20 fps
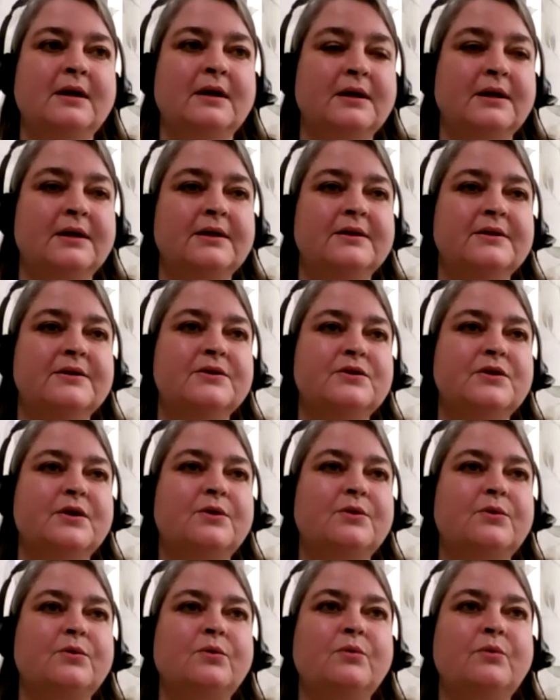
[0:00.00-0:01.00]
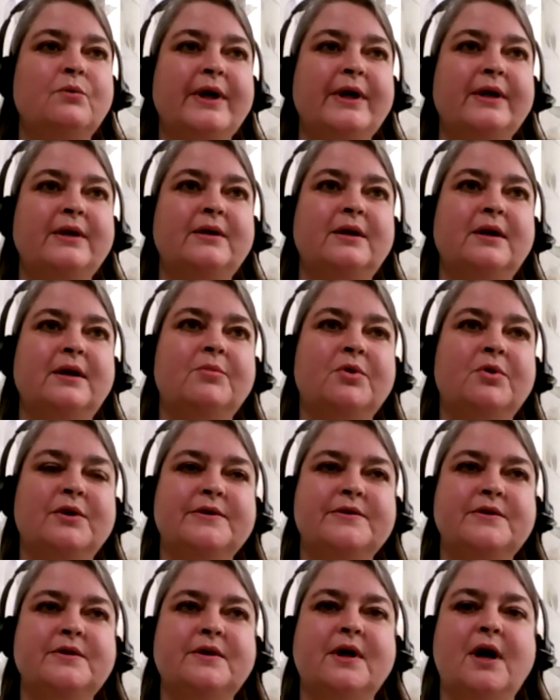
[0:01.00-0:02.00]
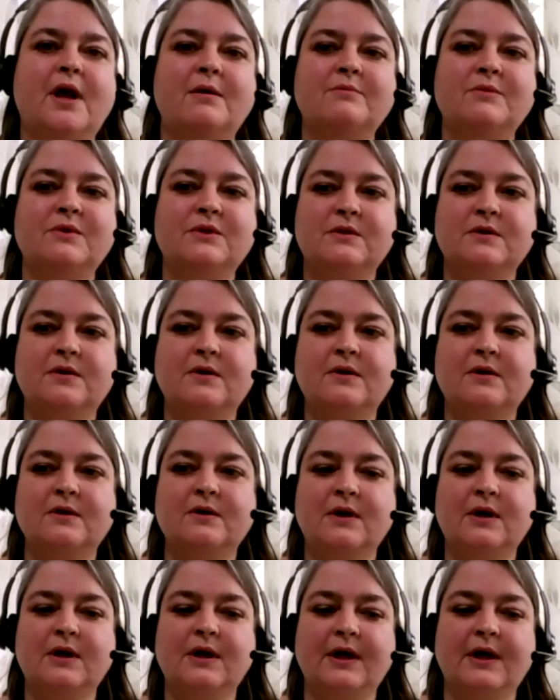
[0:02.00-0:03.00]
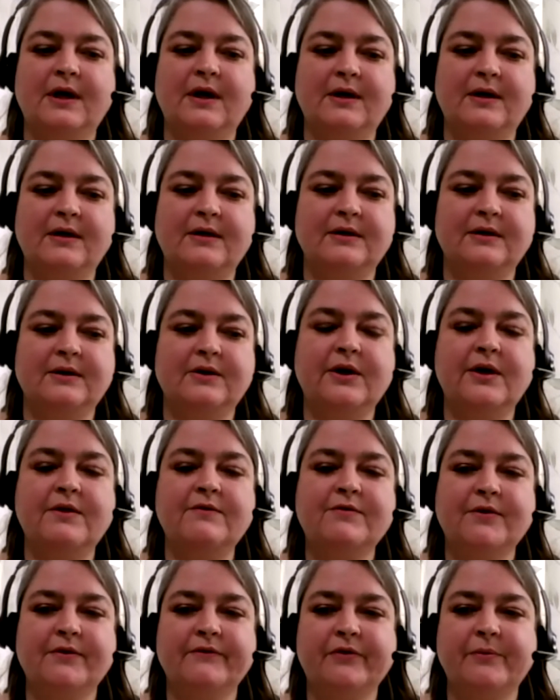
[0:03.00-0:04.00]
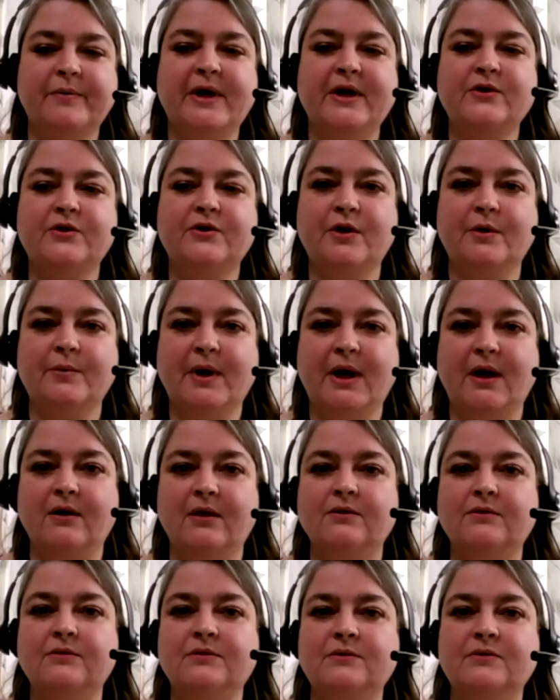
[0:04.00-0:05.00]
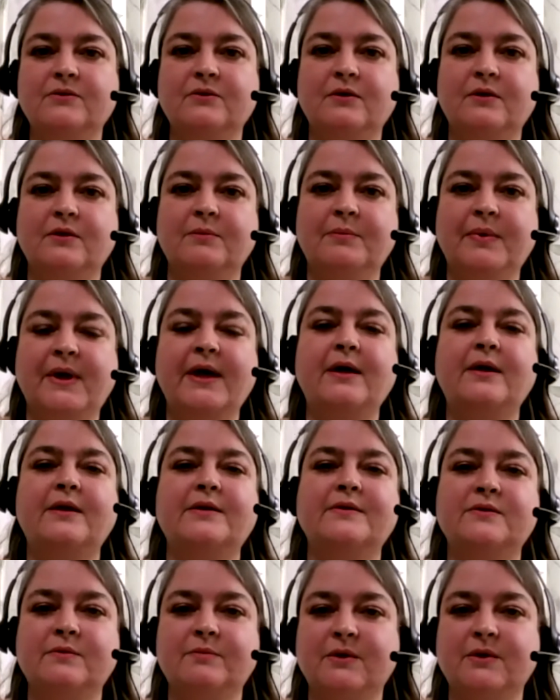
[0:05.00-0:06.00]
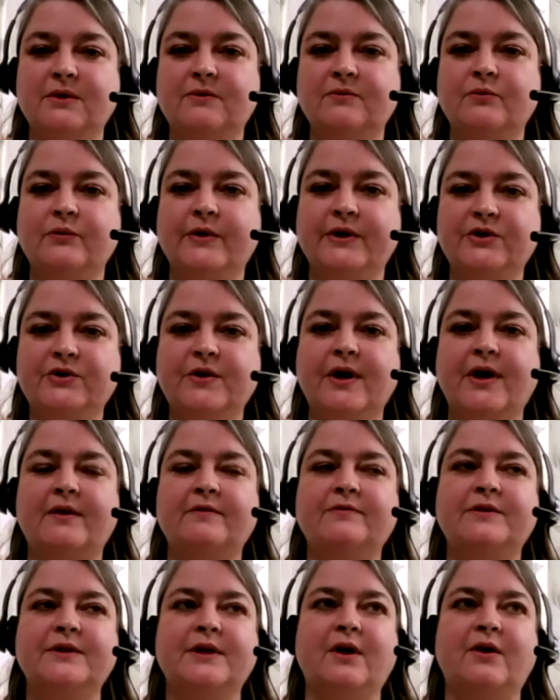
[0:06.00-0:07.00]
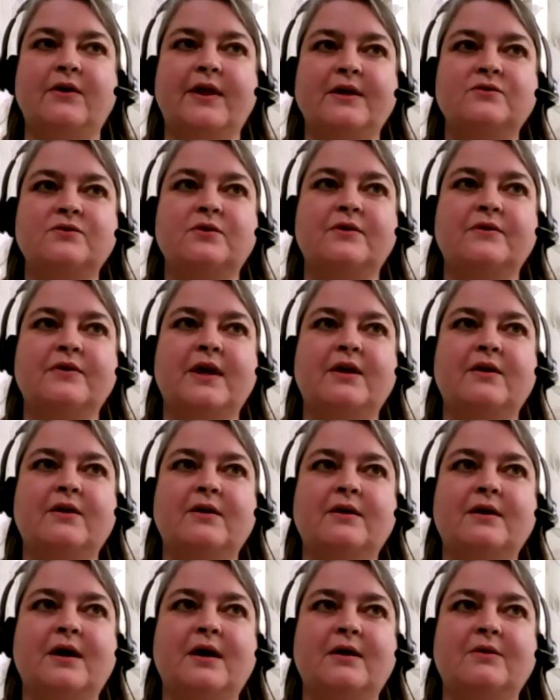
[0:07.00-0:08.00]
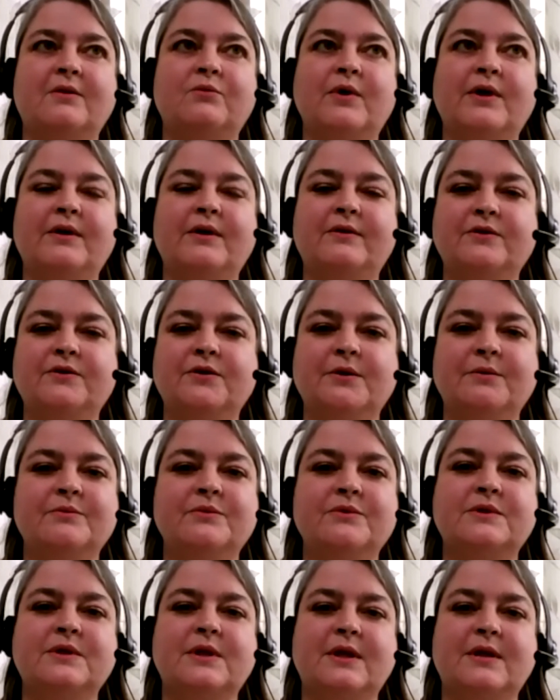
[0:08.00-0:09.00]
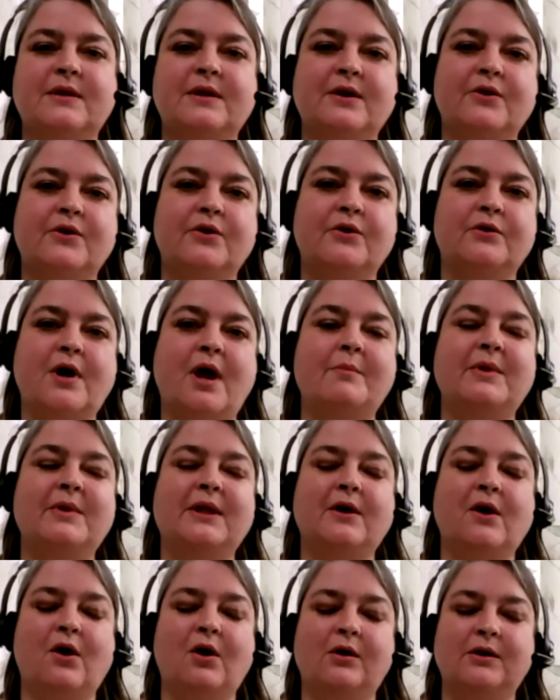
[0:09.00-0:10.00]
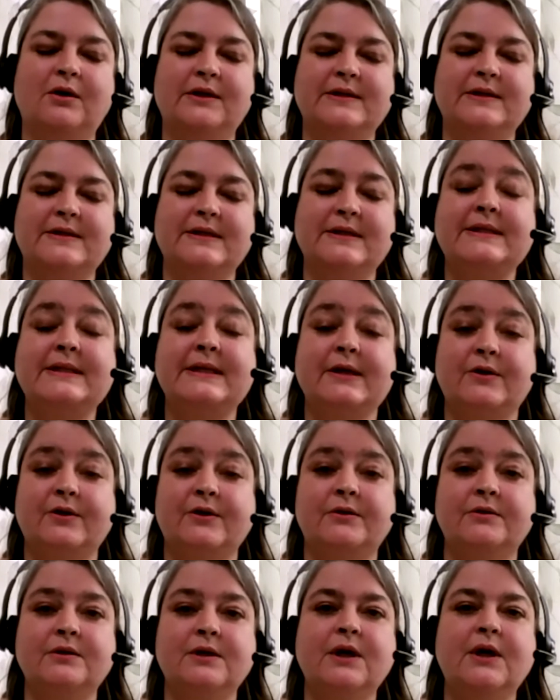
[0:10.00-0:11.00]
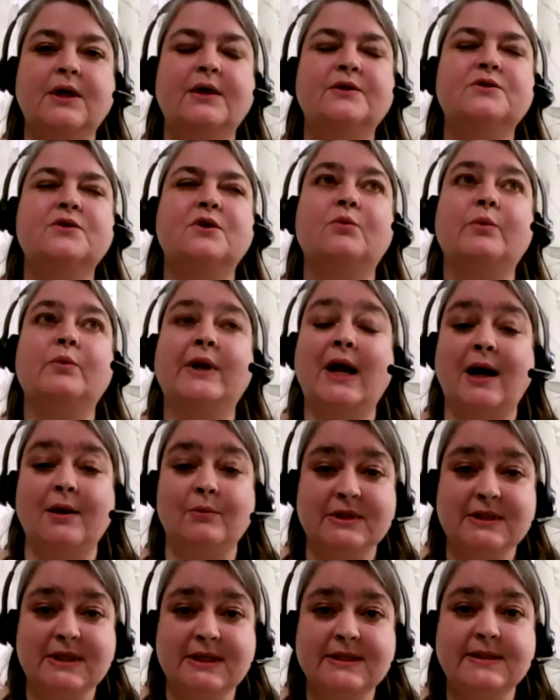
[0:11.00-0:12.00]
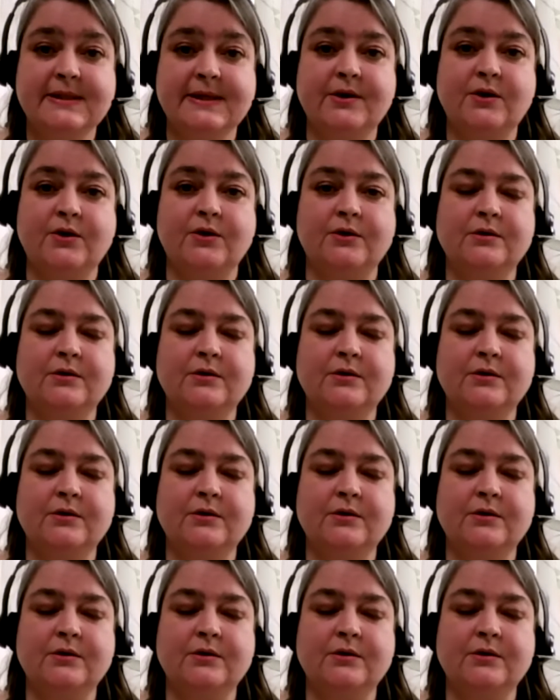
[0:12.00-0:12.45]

So when a person comes looking for information about paganism and witchcraft and all that sort of thing, one of the terms that they're commonly called is a seeker. So when I was a seeker,